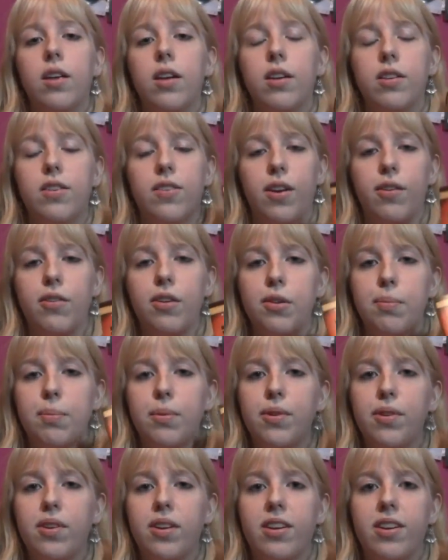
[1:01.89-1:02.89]
A Star Wars
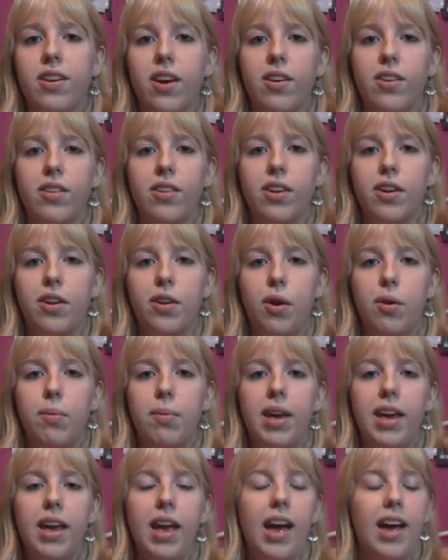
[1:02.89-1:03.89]
book called Kenobi.